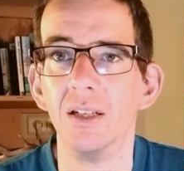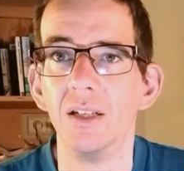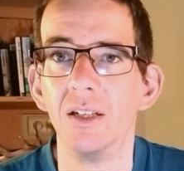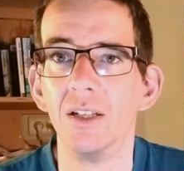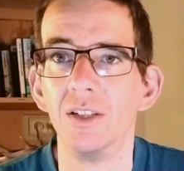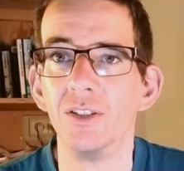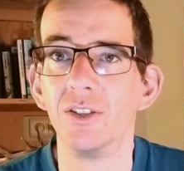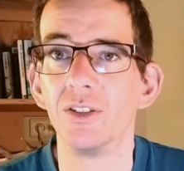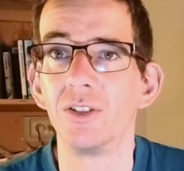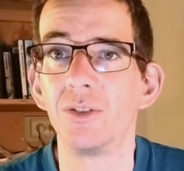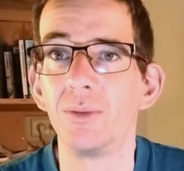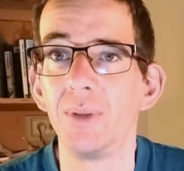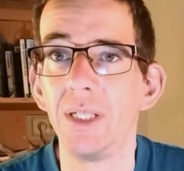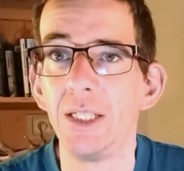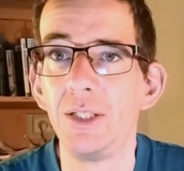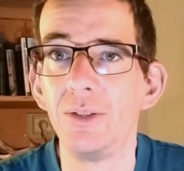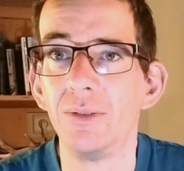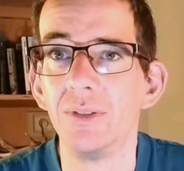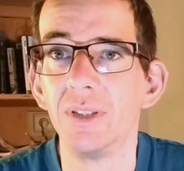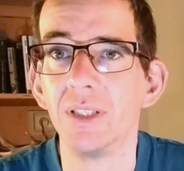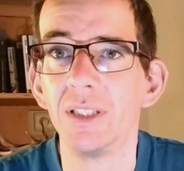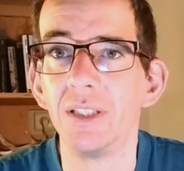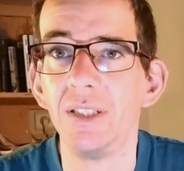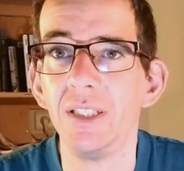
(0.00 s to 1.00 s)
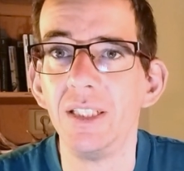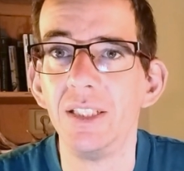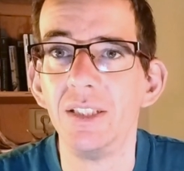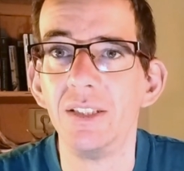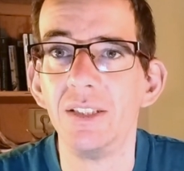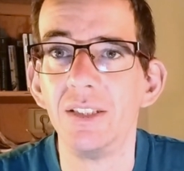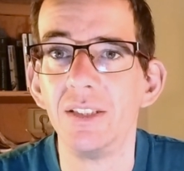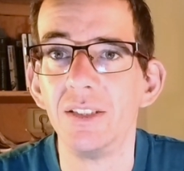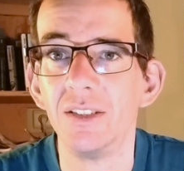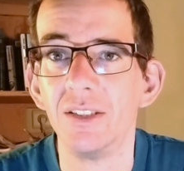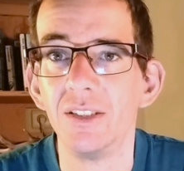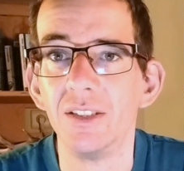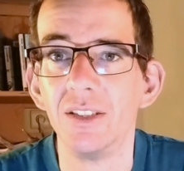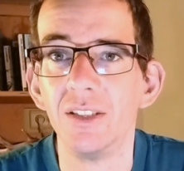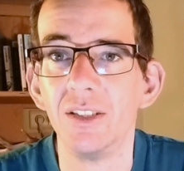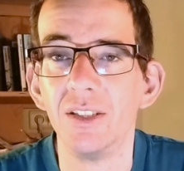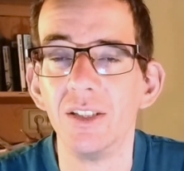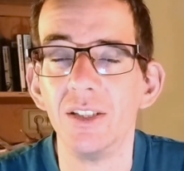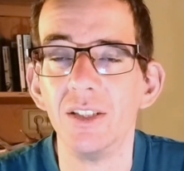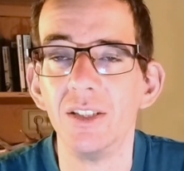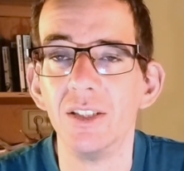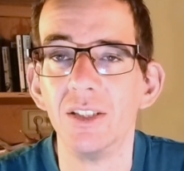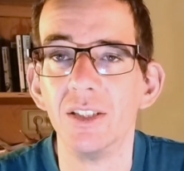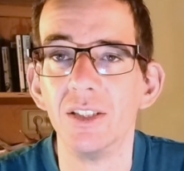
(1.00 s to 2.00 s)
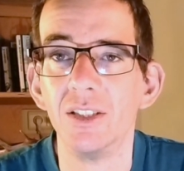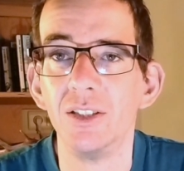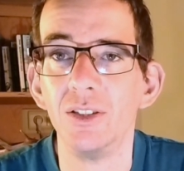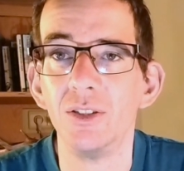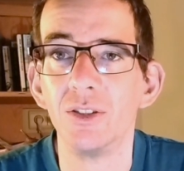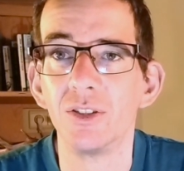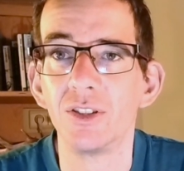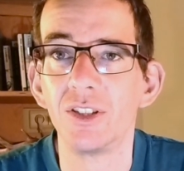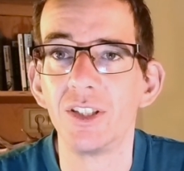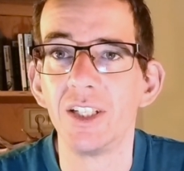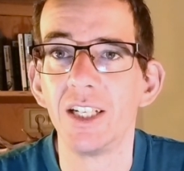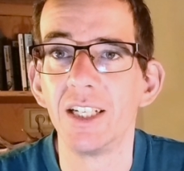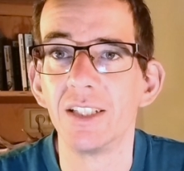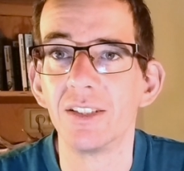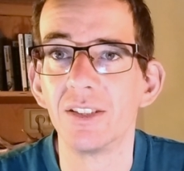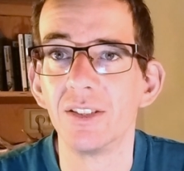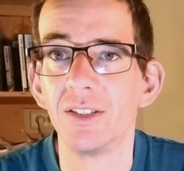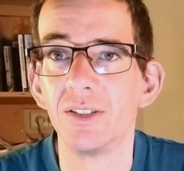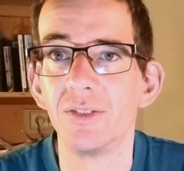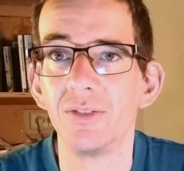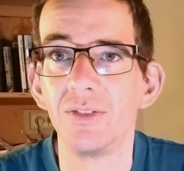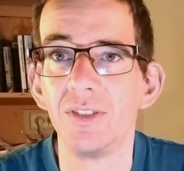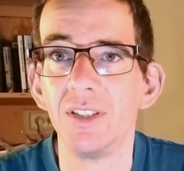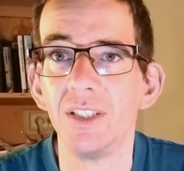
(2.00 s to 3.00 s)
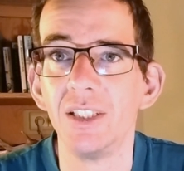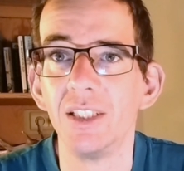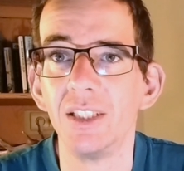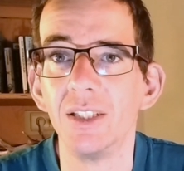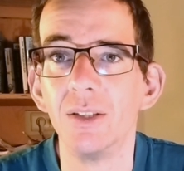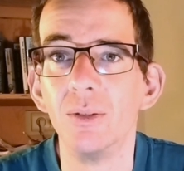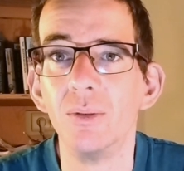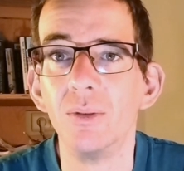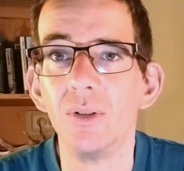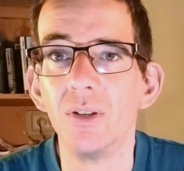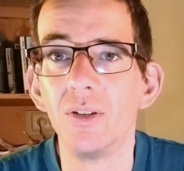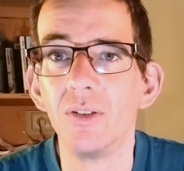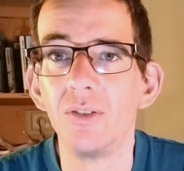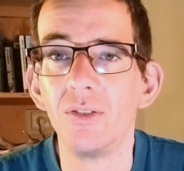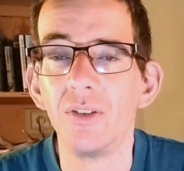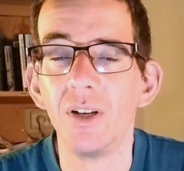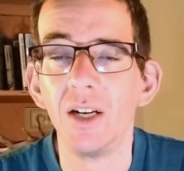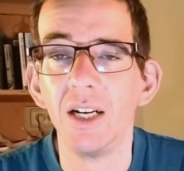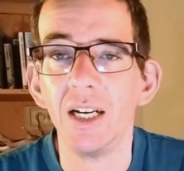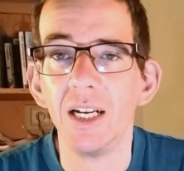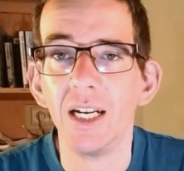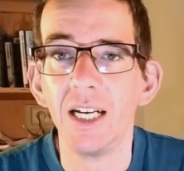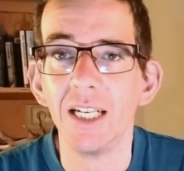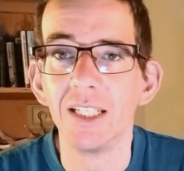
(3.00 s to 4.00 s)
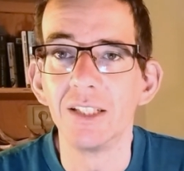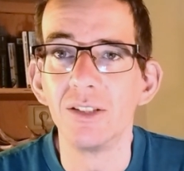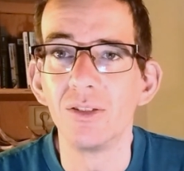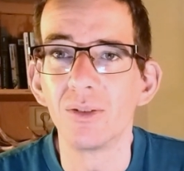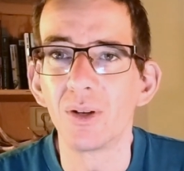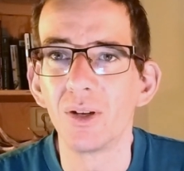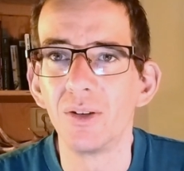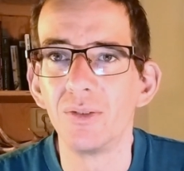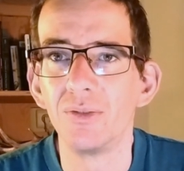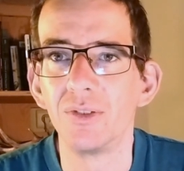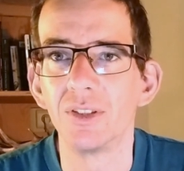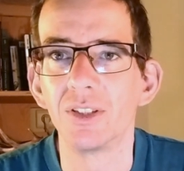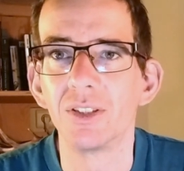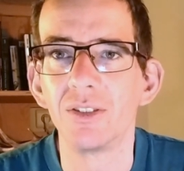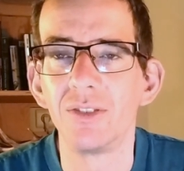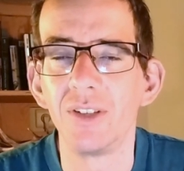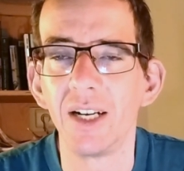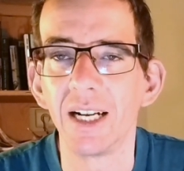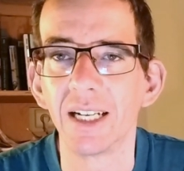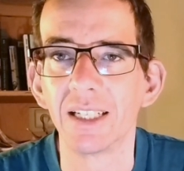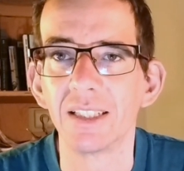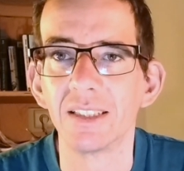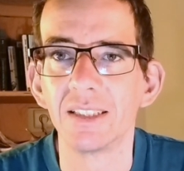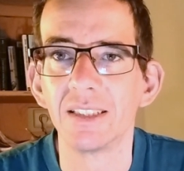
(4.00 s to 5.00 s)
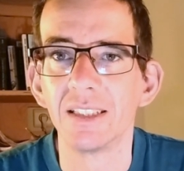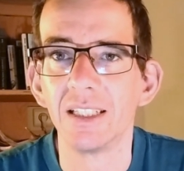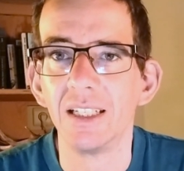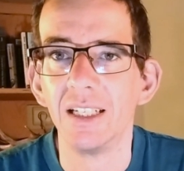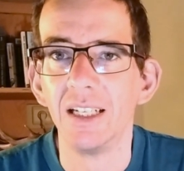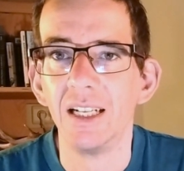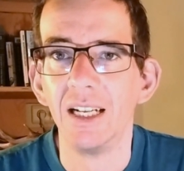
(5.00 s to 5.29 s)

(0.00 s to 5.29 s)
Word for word: Another way to increase uh, your chances of seeing a wolf is looking for tracks.